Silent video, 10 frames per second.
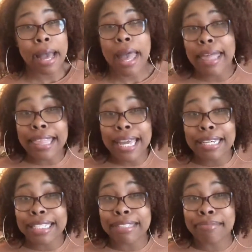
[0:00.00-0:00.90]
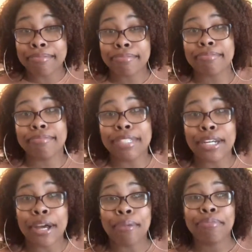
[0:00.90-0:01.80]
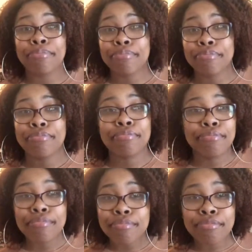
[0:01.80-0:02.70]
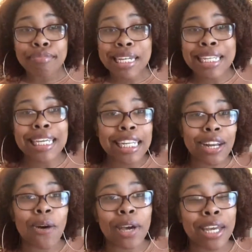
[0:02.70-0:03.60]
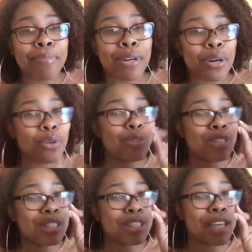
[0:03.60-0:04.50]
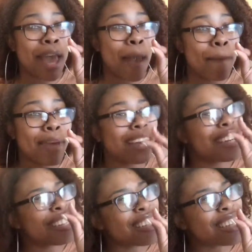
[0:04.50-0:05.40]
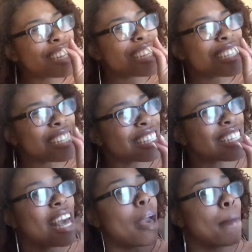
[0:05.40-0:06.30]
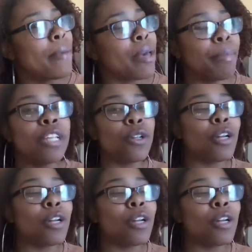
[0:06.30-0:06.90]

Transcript: I think, you know, I think it elongated my curls just a tad bit. Just a tad bit, but it's